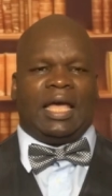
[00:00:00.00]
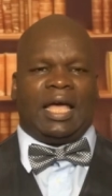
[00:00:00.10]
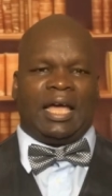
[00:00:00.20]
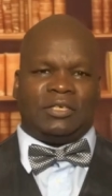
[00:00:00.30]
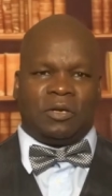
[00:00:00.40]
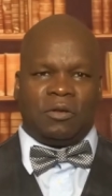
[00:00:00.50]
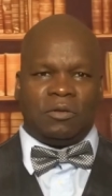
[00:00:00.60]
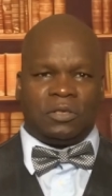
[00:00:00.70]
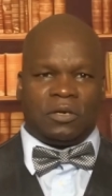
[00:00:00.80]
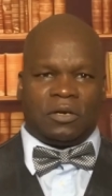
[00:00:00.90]
I
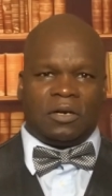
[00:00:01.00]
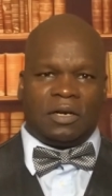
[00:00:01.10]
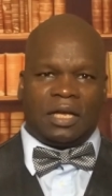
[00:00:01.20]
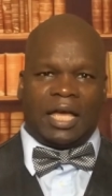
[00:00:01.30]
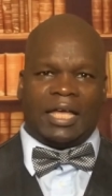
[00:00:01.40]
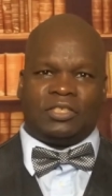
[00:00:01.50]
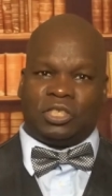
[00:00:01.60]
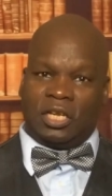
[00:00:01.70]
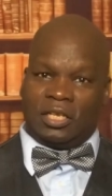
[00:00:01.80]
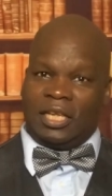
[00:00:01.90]
told her, as
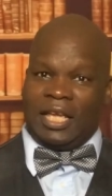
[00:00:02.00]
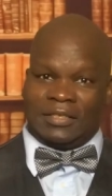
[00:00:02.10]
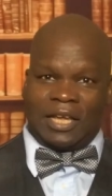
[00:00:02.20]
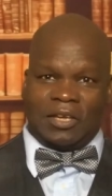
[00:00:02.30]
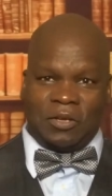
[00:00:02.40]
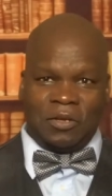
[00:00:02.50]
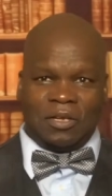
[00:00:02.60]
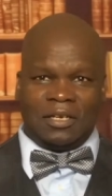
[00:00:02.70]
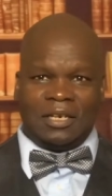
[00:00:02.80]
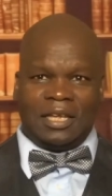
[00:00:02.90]
gently as I
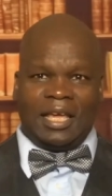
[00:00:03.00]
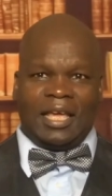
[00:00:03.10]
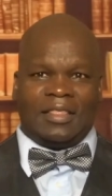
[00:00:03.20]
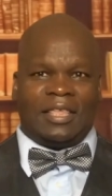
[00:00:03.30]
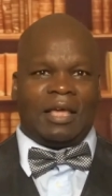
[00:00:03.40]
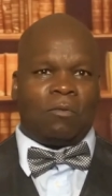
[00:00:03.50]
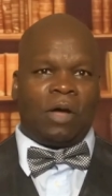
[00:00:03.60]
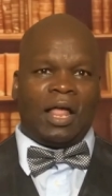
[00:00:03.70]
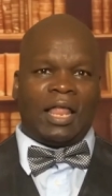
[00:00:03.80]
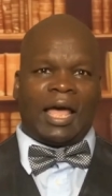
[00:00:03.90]
could, that
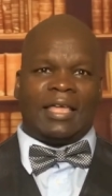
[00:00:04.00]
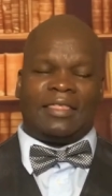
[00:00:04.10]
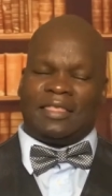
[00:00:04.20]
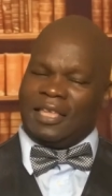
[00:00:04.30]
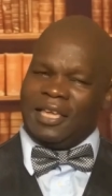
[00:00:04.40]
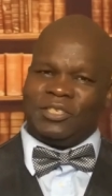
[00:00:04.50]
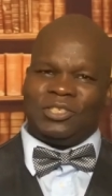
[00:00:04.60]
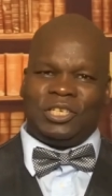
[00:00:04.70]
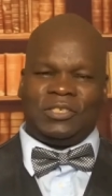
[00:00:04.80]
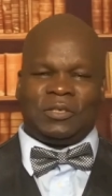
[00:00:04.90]
while I think
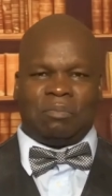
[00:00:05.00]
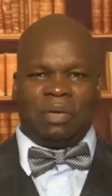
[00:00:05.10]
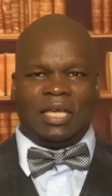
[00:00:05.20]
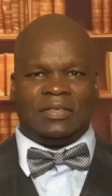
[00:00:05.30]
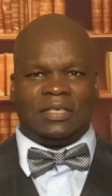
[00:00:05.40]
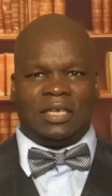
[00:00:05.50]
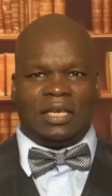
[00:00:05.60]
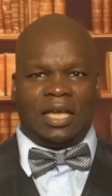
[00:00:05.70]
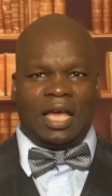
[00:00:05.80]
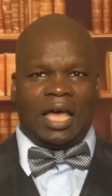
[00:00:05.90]
she's
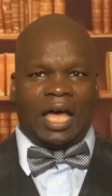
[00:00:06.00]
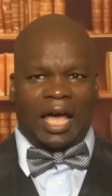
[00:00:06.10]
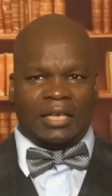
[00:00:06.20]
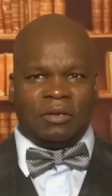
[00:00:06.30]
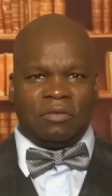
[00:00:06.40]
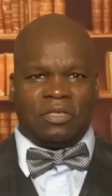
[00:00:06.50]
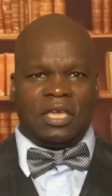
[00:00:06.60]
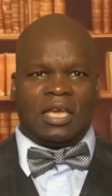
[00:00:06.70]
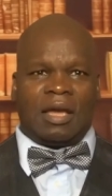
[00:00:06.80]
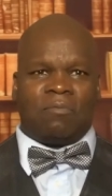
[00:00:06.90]
amazing, I don't
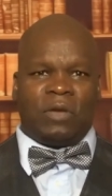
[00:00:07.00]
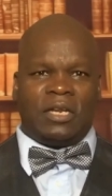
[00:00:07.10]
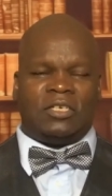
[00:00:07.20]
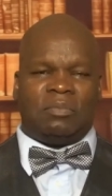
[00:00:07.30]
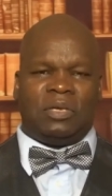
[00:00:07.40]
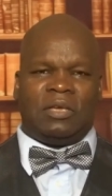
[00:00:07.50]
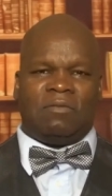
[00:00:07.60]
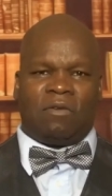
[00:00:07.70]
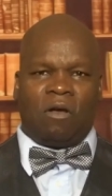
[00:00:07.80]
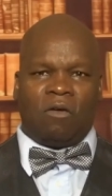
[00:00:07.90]
think I'm ready to be
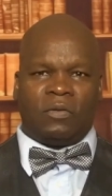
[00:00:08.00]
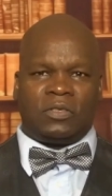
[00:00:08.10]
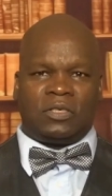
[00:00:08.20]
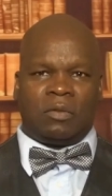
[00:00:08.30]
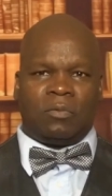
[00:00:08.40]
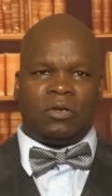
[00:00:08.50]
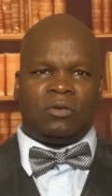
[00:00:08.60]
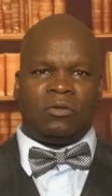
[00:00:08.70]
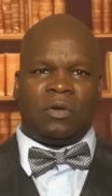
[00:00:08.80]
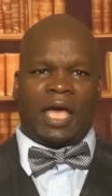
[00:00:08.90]
involved with someone
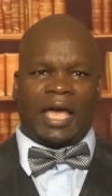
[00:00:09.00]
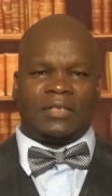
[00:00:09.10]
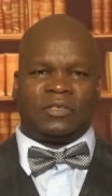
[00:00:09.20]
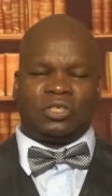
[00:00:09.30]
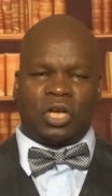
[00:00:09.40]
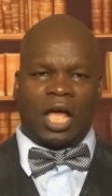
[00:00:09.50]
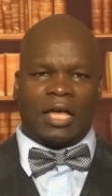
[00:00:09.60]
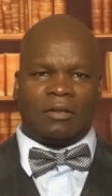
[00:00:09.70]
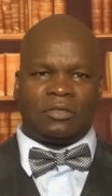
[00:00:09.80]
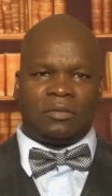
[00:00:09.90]
who has a
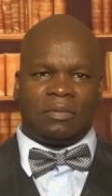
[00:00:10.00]
child.